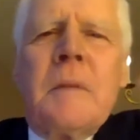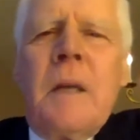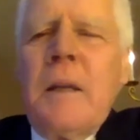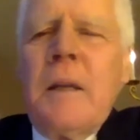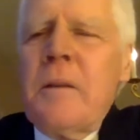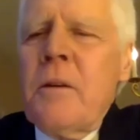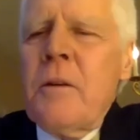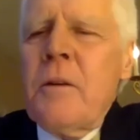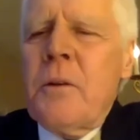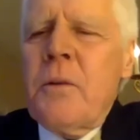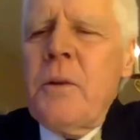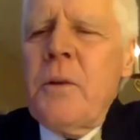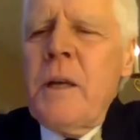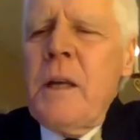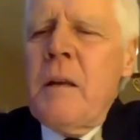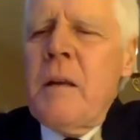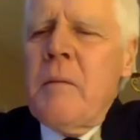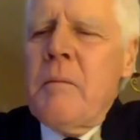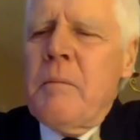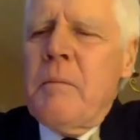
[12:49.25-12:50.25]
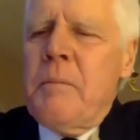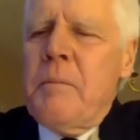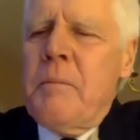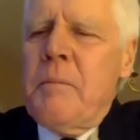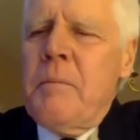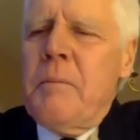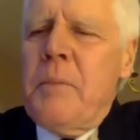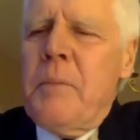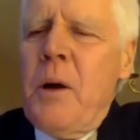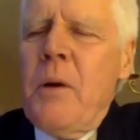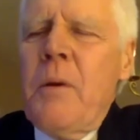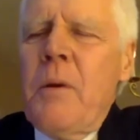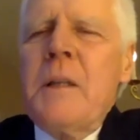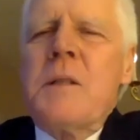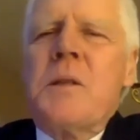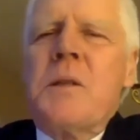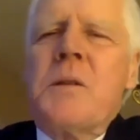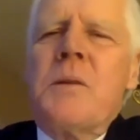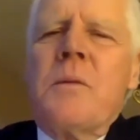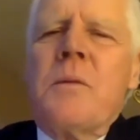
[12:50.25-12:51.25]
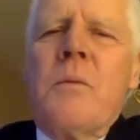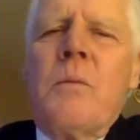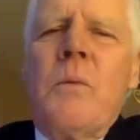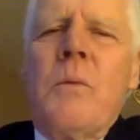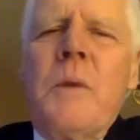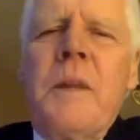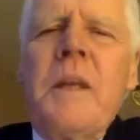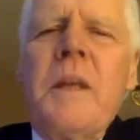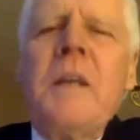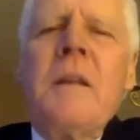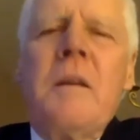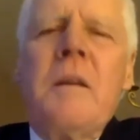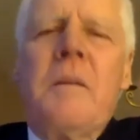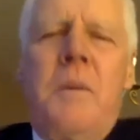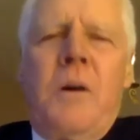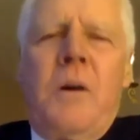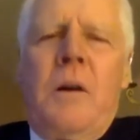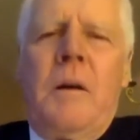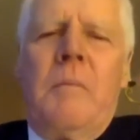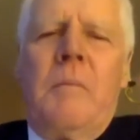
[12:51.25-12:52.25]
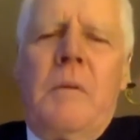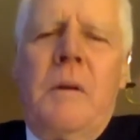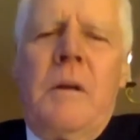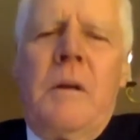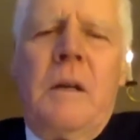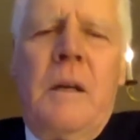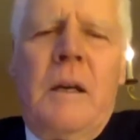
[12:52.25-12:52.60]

And there are three poets within the poem